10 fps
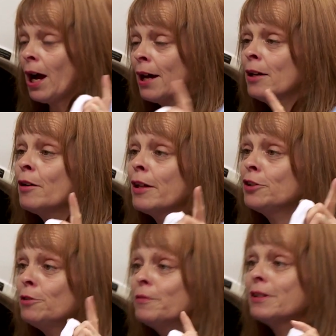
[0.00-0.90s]
I know
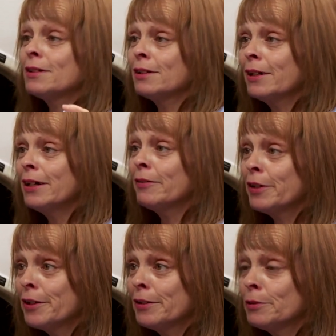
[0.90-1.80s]
that you fixing to leave
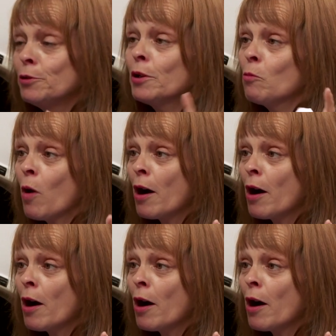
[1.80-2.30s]
here. You can